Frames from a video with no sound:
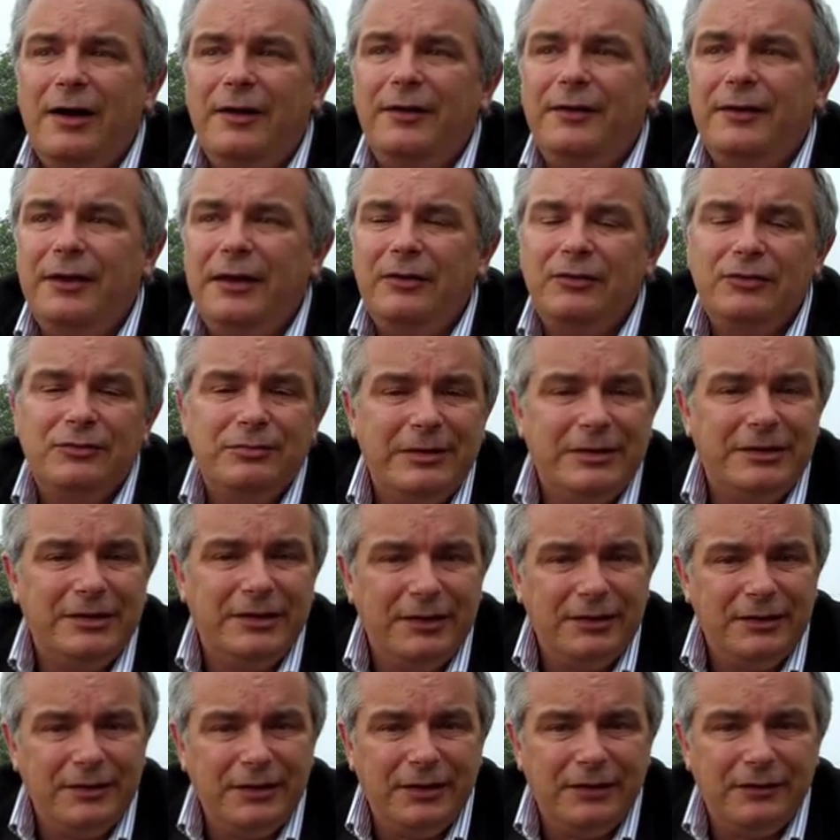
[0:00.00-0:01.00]
and then they
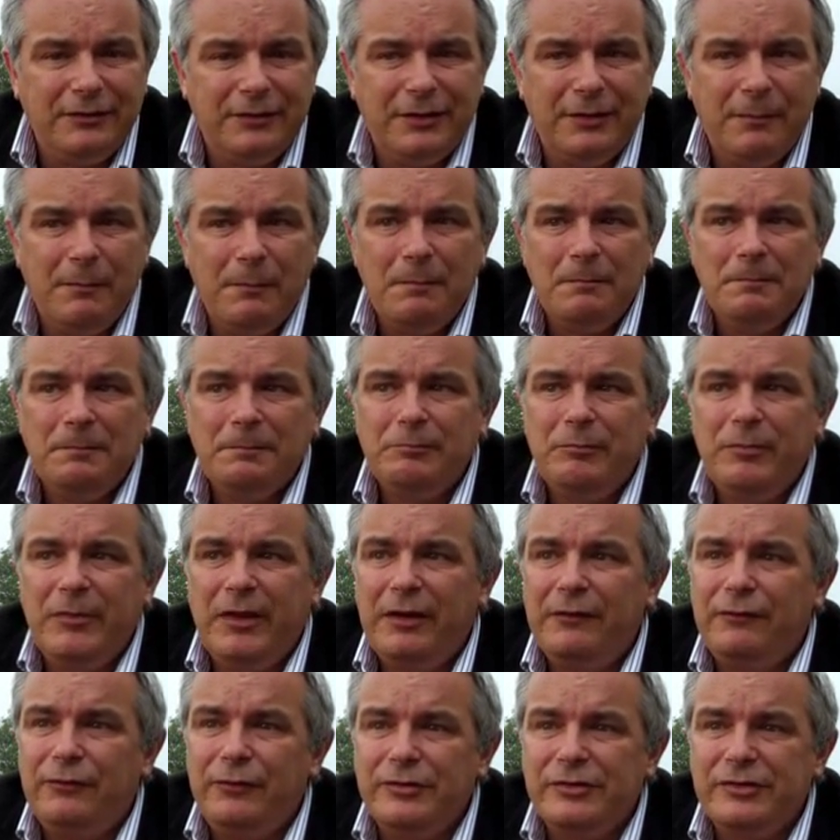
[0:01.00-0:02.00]
automatically think that
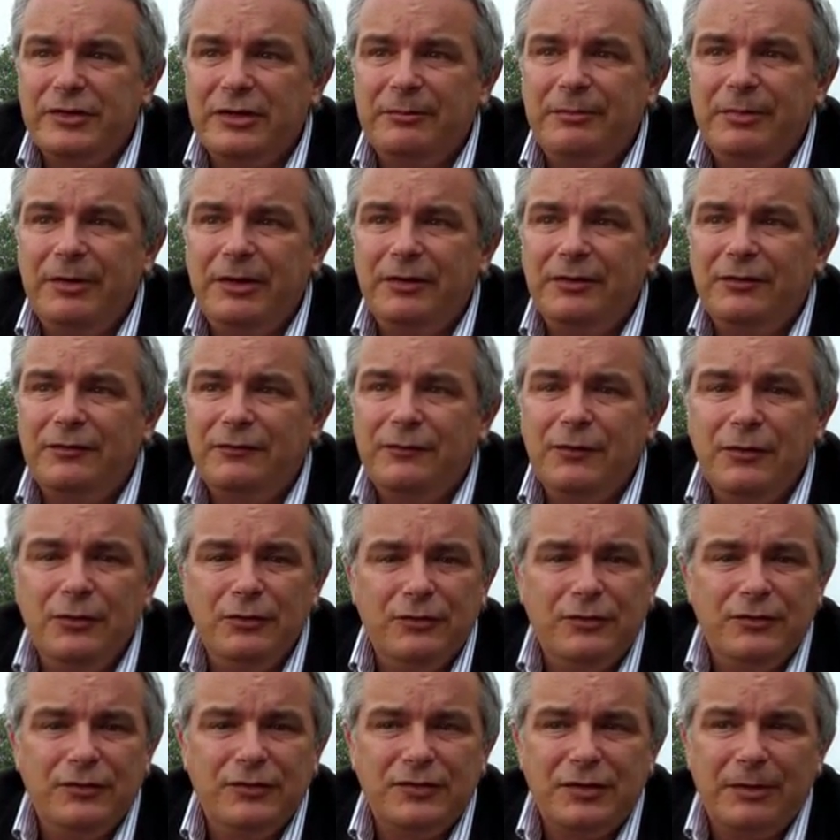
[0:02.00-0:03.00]
therefore it's going to be as
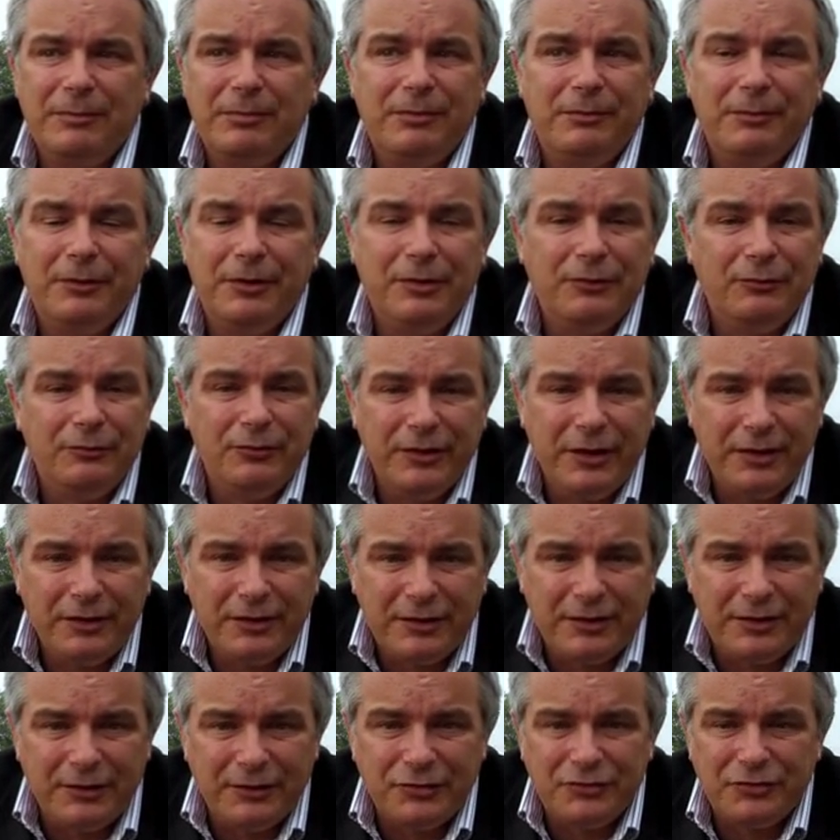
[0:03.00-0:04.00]
food supplement in all the
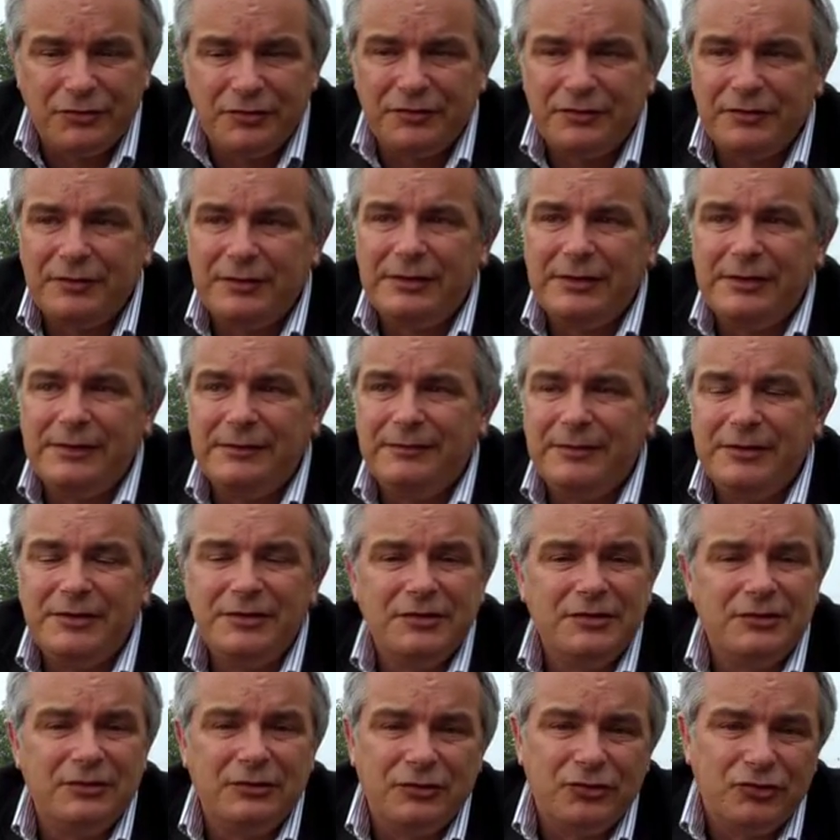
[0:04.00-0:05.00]
other countries.
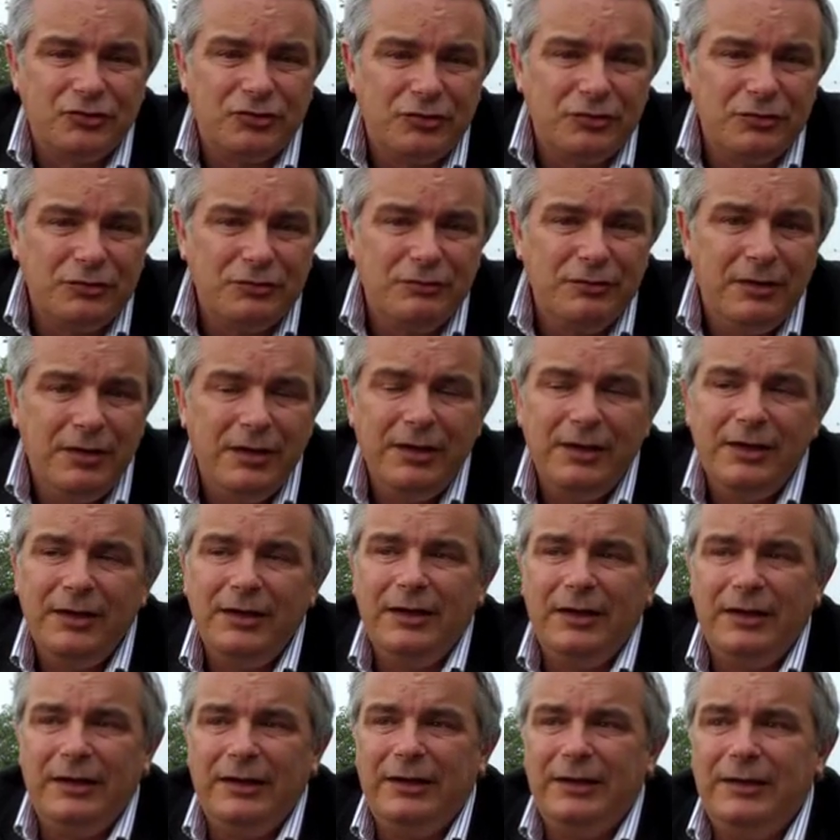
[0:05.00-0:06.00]
This is not true.
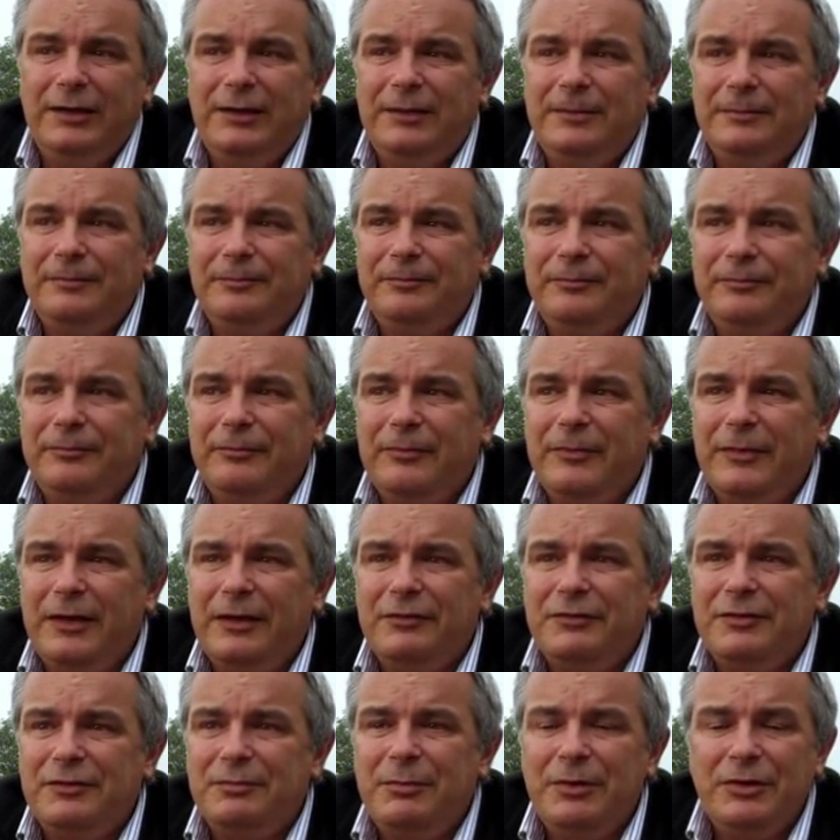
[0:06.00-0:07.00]

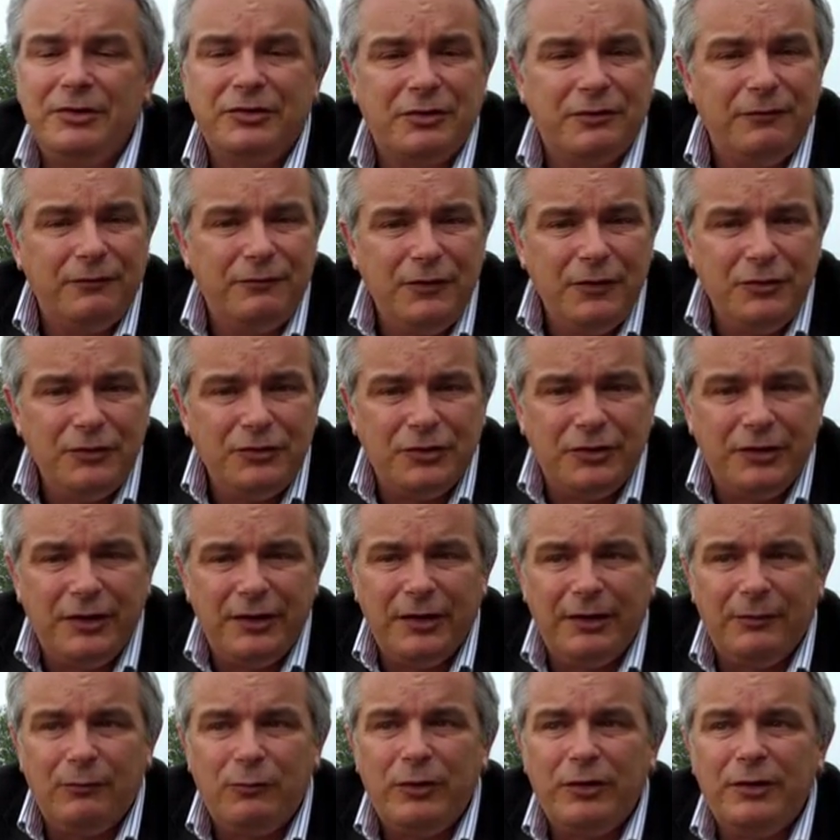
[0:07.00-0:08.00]
There's much confusion
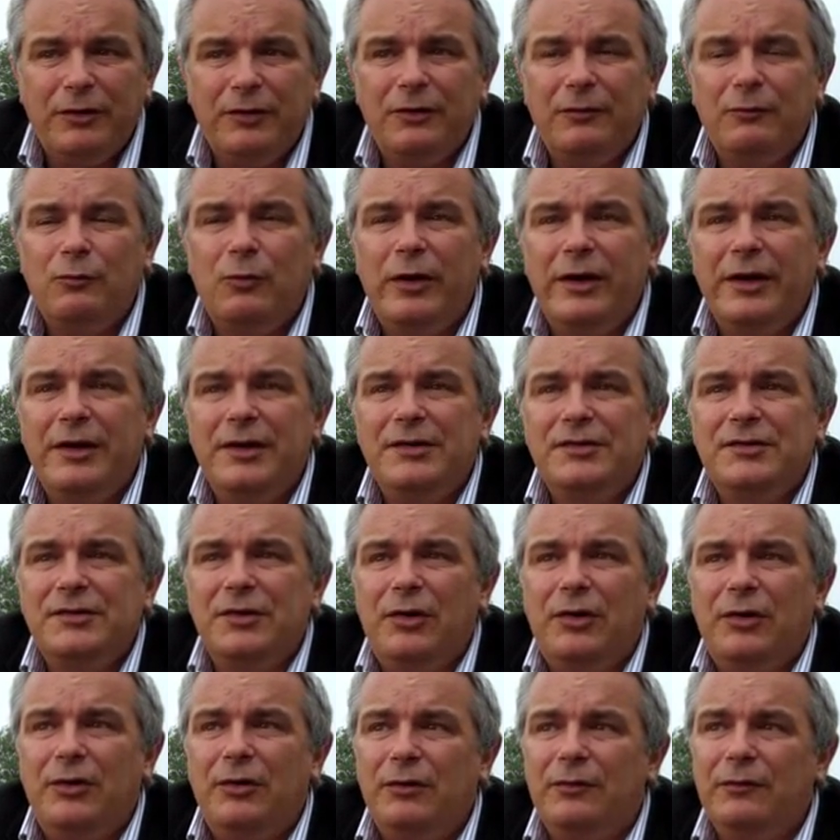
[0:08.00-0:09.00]
here. One of the
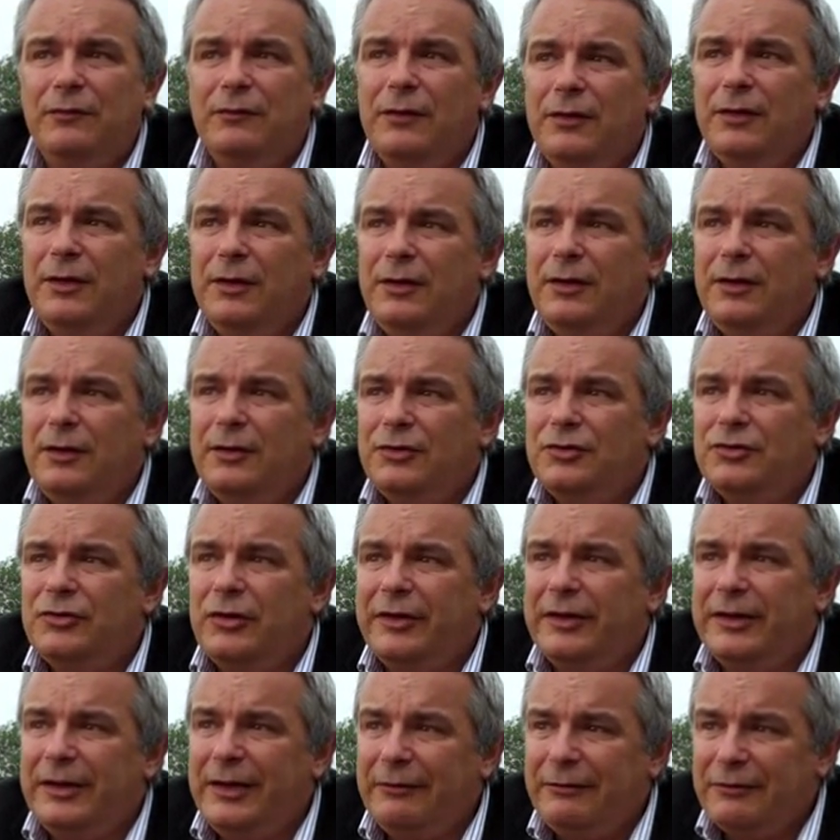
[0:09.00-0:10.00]
ways of
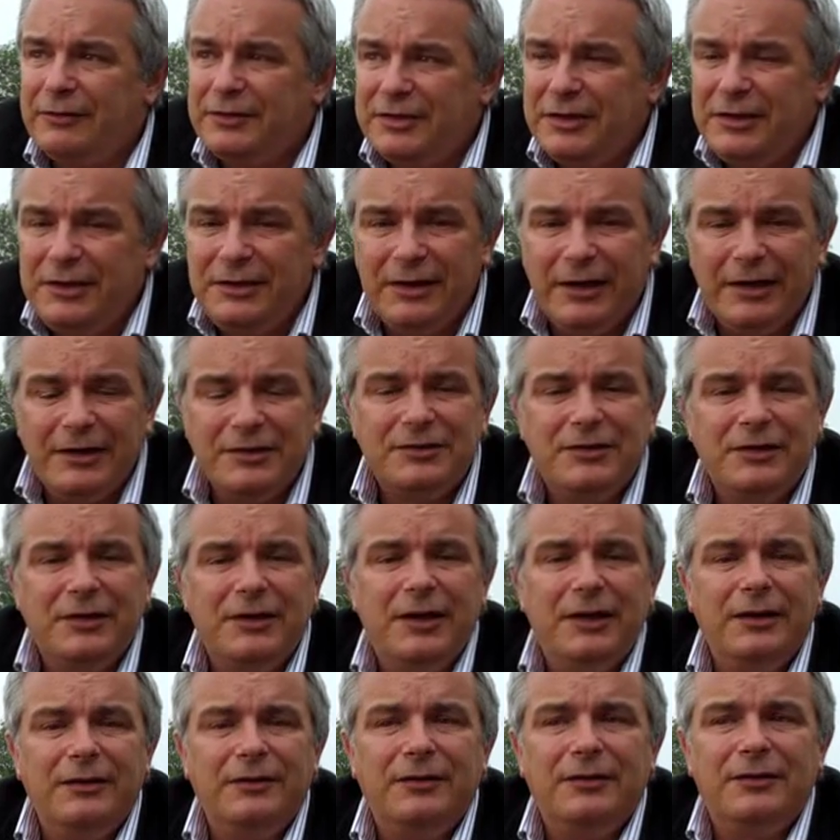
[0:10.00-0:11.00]
trying to guarantee that is to
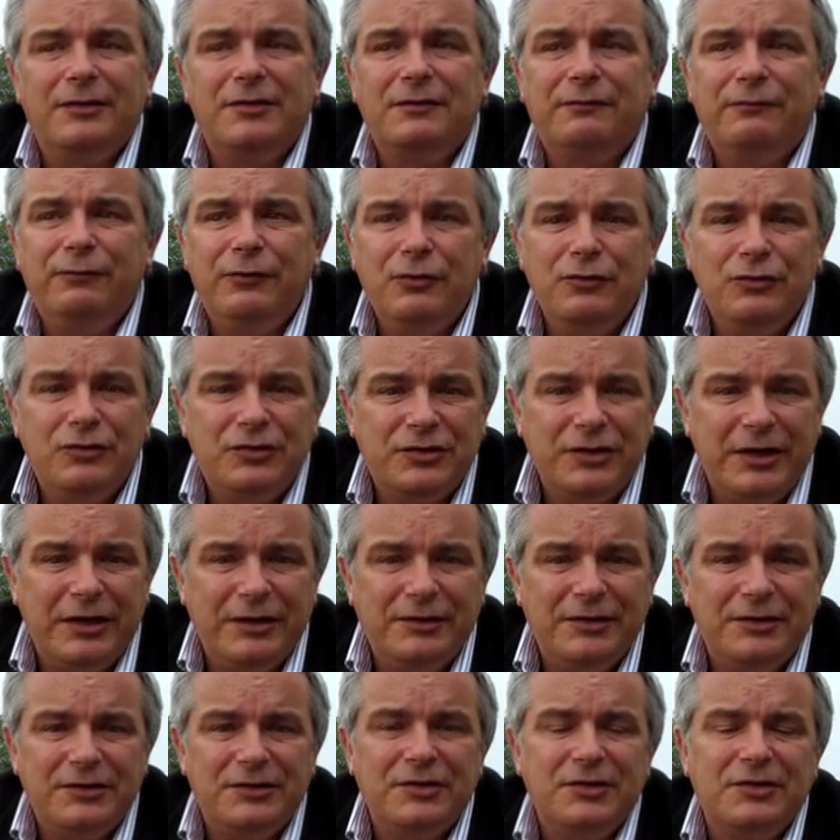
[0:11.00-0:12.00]
get this food
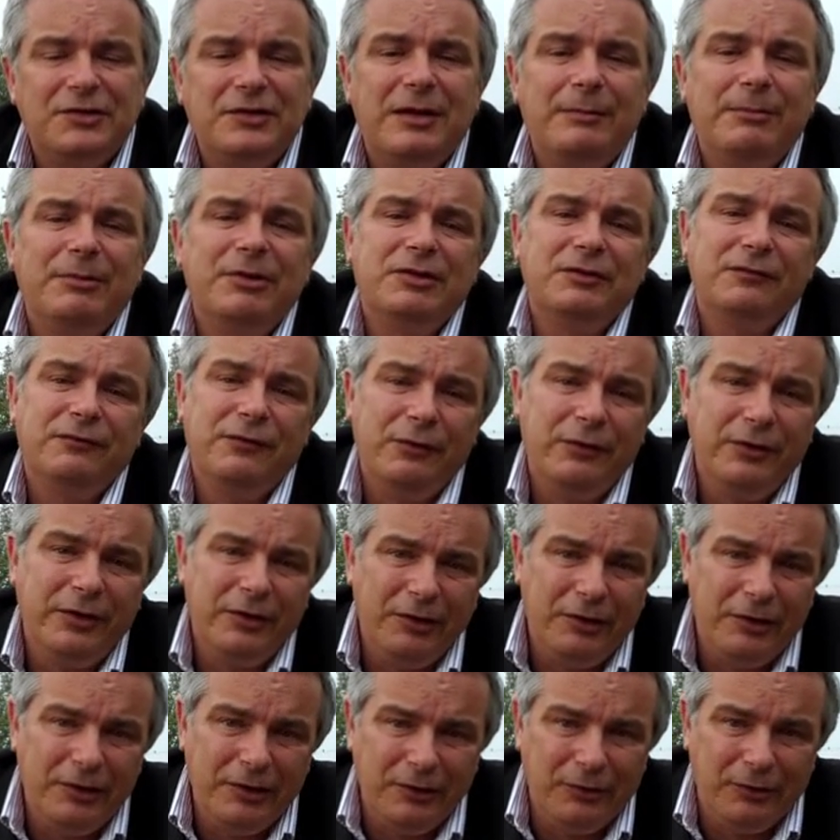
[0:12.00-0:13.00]
status established
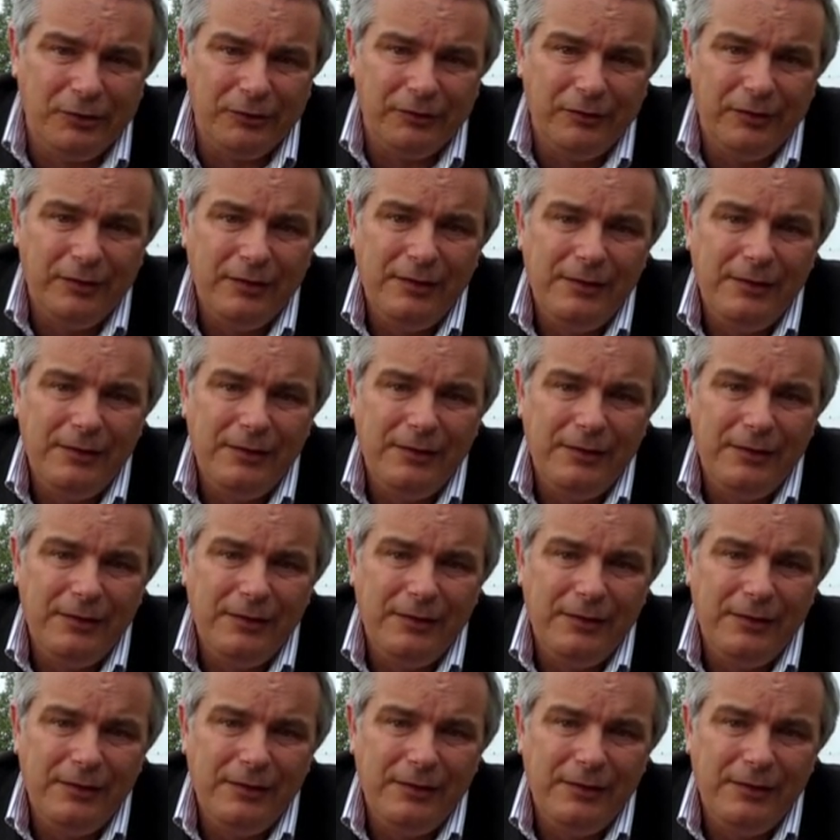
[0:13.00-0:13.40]
very early on.